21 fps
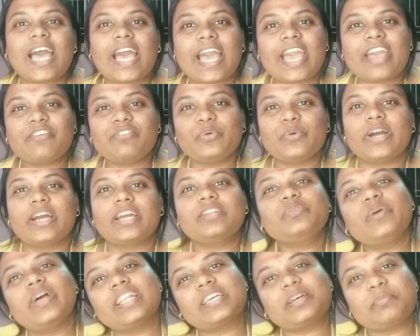Hi everyone,
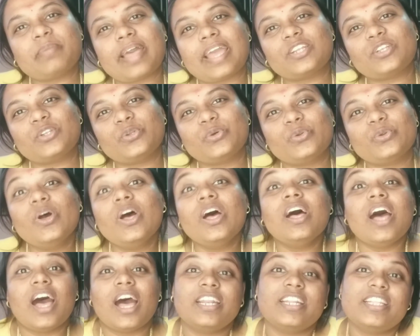welcome back to
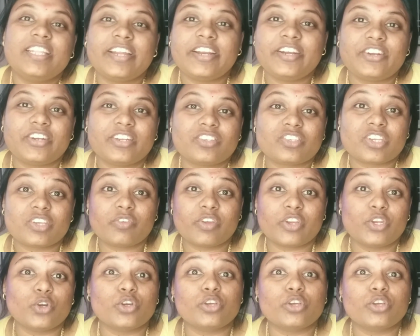another interesting video.